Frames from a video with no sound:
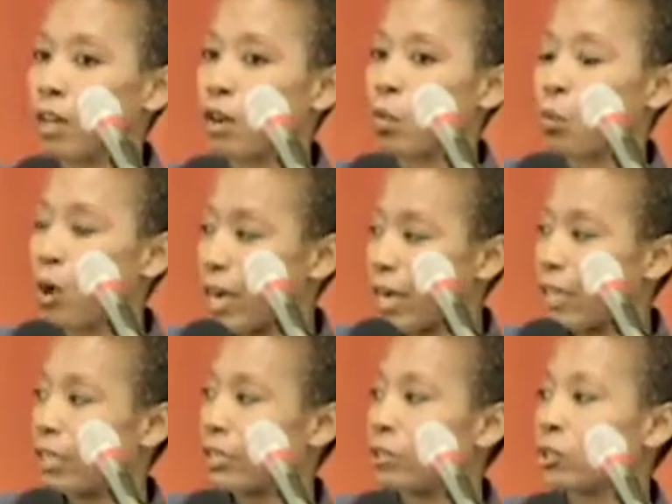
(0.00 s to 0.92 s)

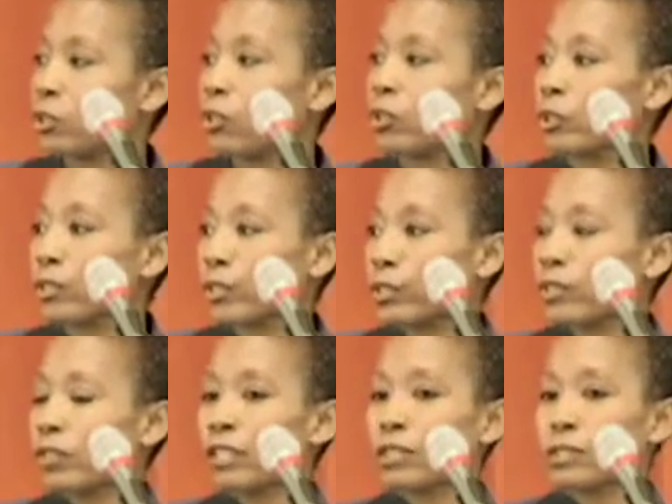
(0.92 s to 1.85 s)
why your
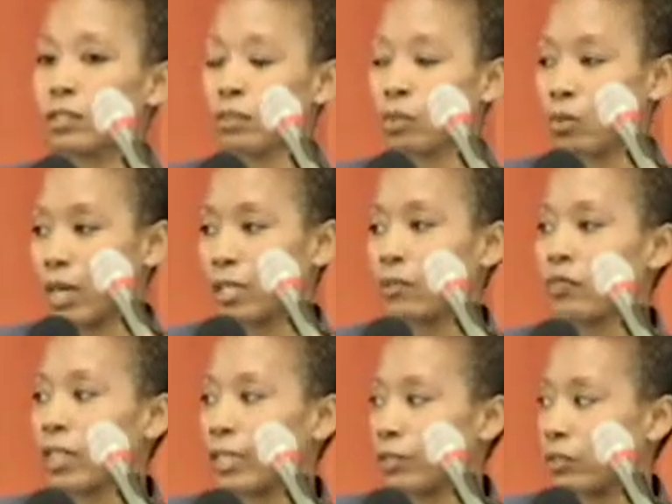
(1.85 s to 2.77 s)
organization is
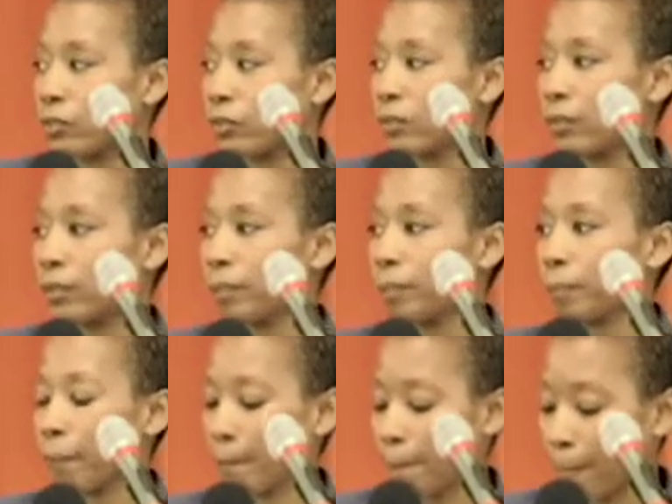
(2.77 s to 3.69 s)
qualified to do it.
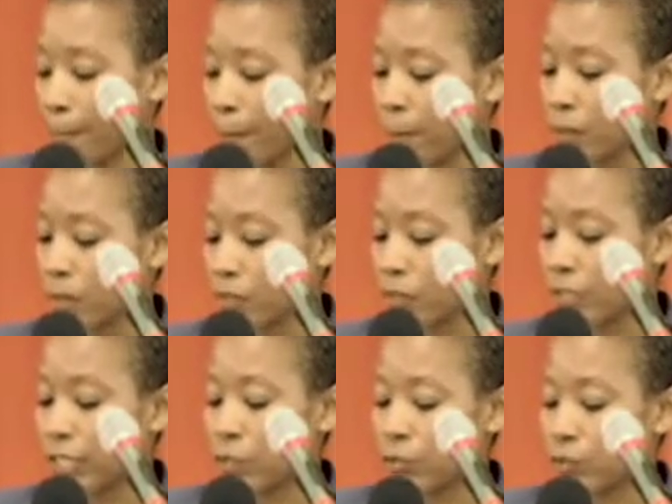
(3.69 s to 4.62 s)
So
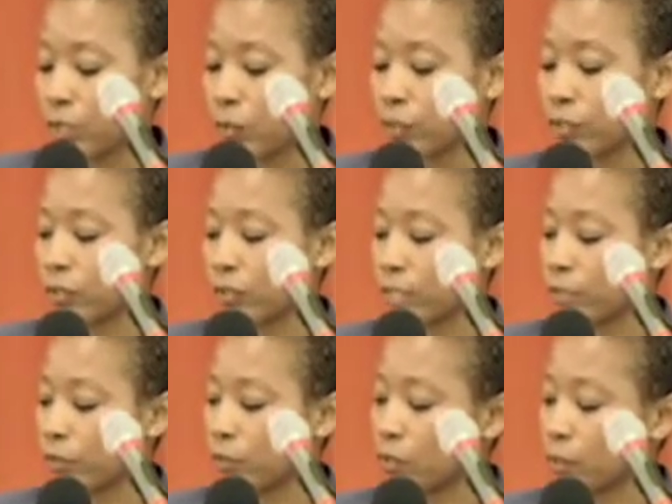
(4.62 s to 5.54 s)
that's really what you're
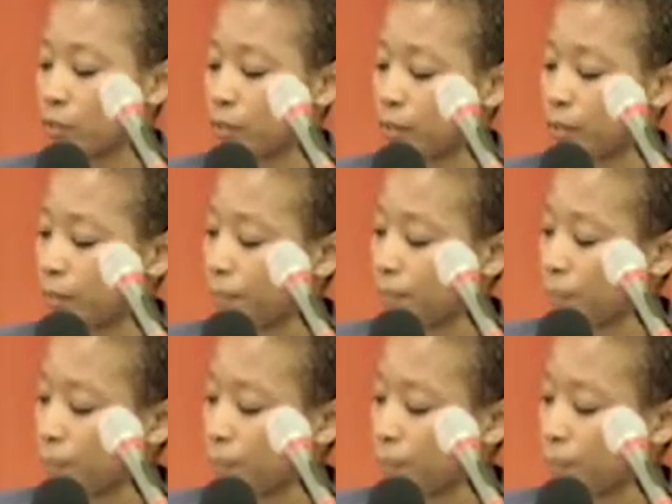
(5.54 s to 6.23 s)
trying to explain.